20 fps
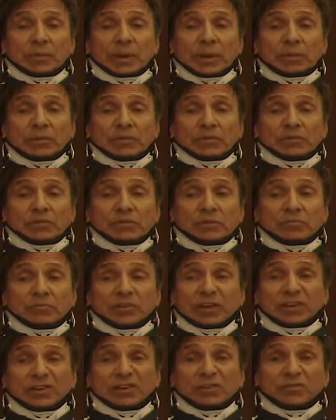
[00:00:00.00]
I was
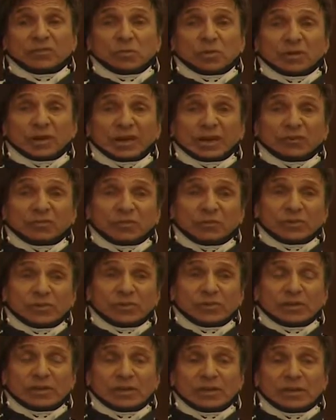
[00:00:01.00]
subjected to
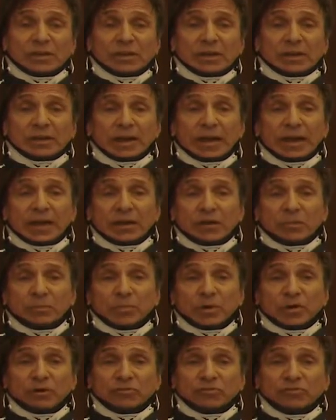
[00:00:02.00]
electricity and
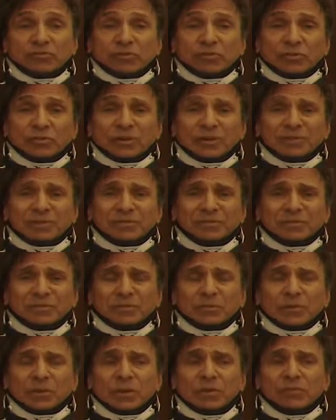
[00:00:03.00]
acupuncture and
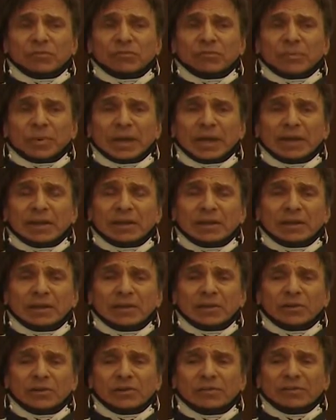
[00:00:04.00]
loads of
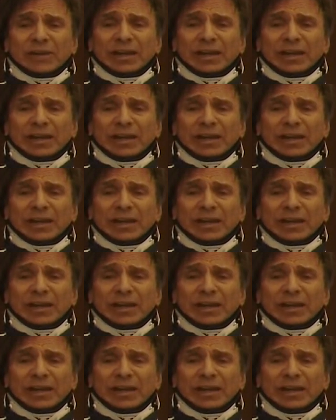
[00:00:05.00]
painkillers.